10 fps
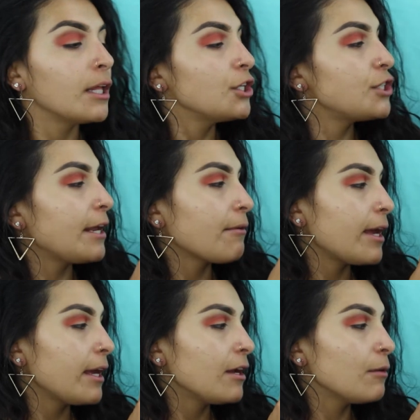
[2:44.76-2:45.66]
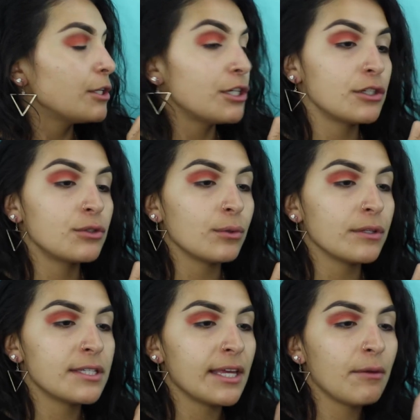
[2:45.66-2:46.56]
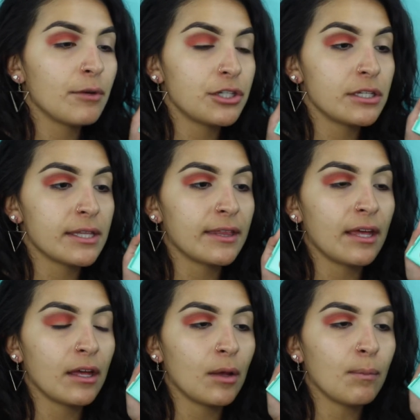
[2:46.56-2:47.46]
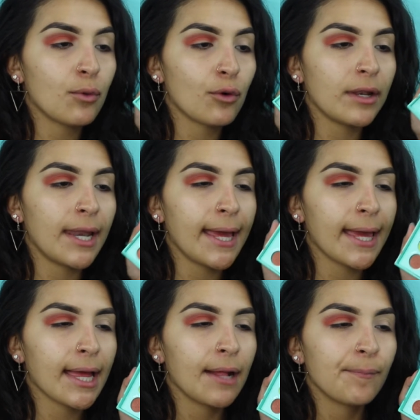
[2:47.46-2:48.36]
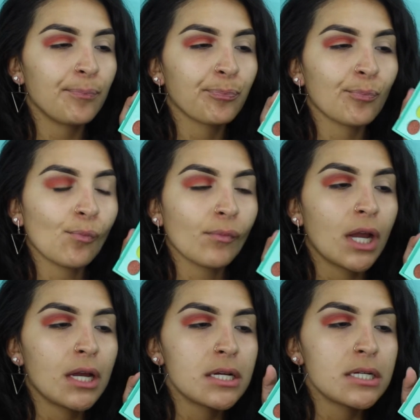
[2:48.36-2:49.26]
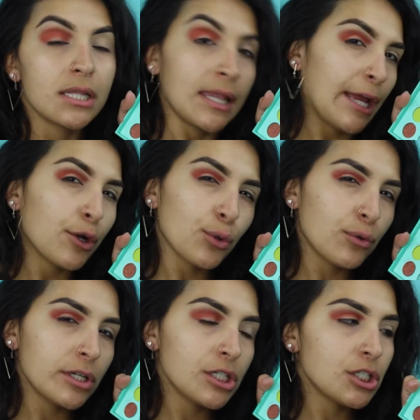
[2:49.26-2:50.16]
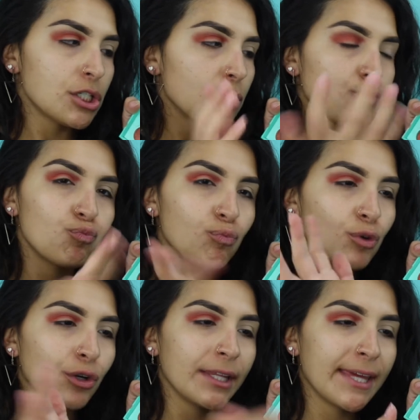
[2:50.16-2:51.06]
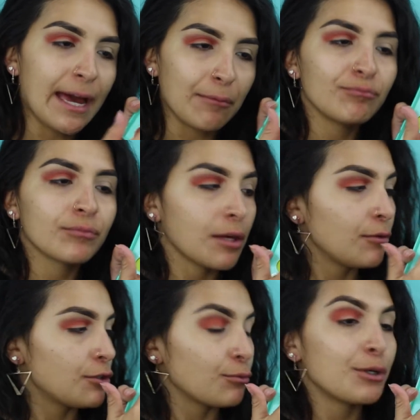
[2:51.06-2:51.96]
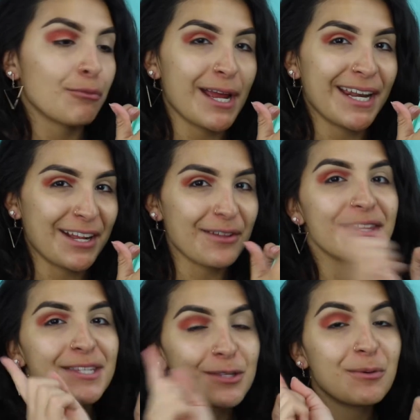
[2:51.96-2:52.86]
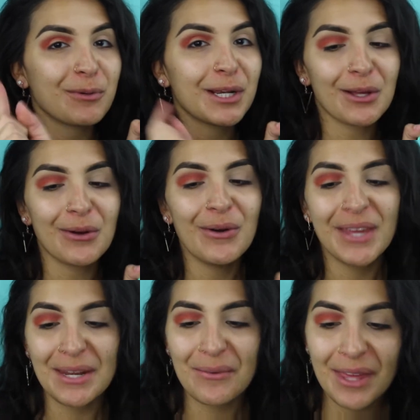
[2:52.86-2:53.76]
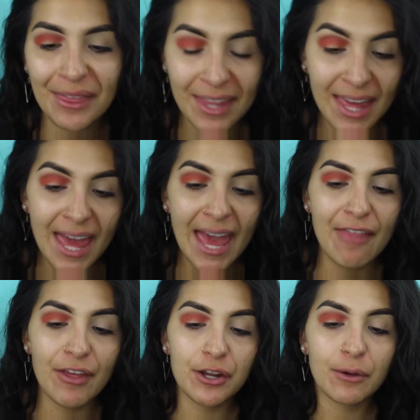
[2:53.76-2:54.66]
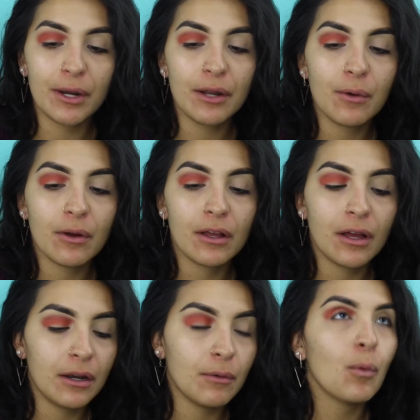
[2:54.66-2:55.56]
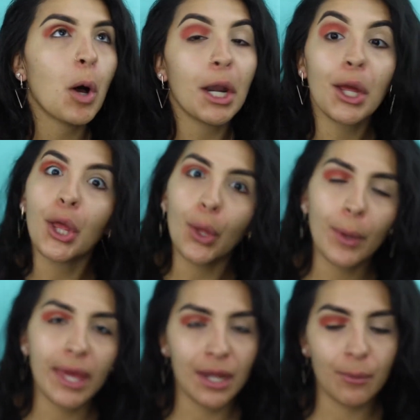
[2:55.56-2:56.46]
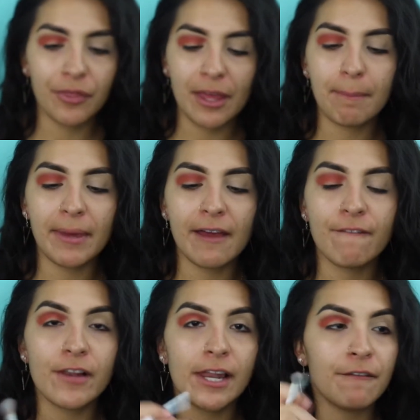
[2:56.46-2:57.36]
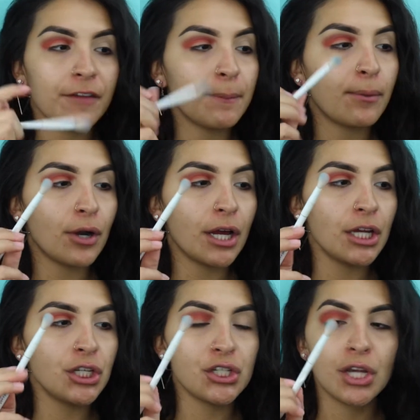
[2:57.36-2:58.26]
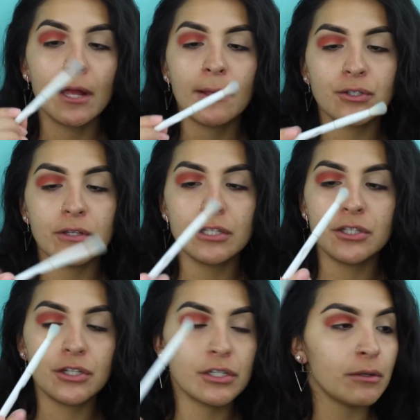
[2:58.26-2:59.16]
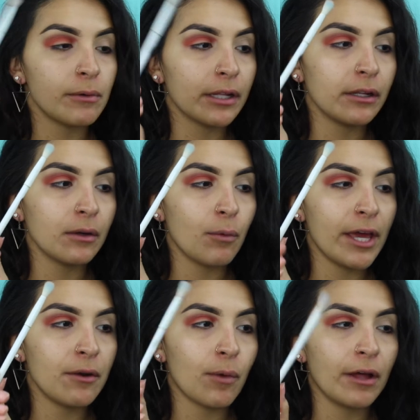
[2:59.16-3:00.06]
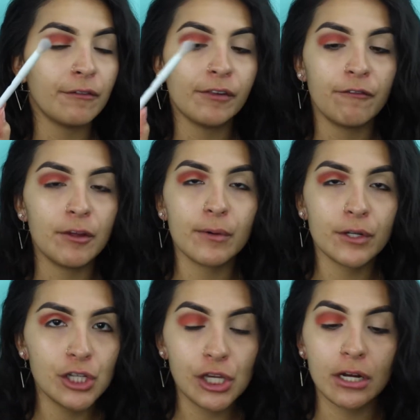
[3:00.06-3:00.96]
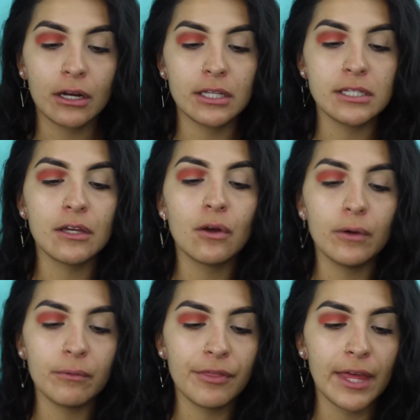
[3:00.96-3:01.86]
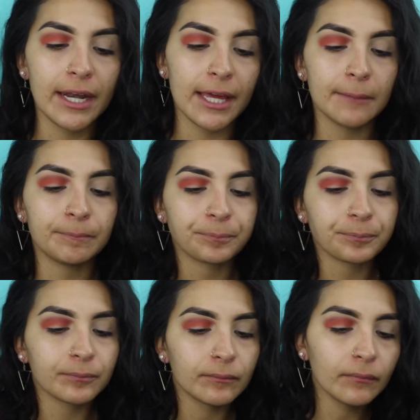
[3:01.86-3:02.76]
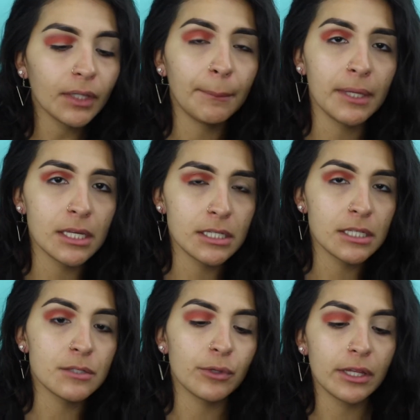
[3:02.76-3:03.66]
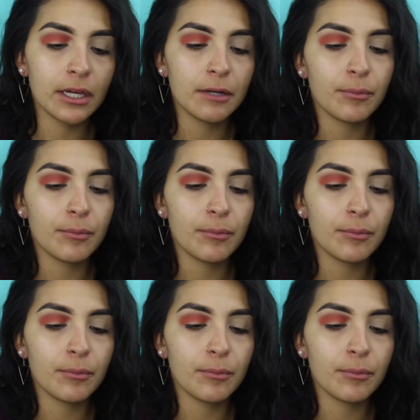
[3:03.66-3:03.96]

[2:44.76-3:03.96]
shade right here, which is Dulce, which is the more like lighter orange, more, yeah, this one right here. This is the one we're gonna go in with. And then you're gonna want to go in with a big fluffy brush. So this is just a regular Wet n Wild fluffy brush. You can honestly go in with any, because this is really gonna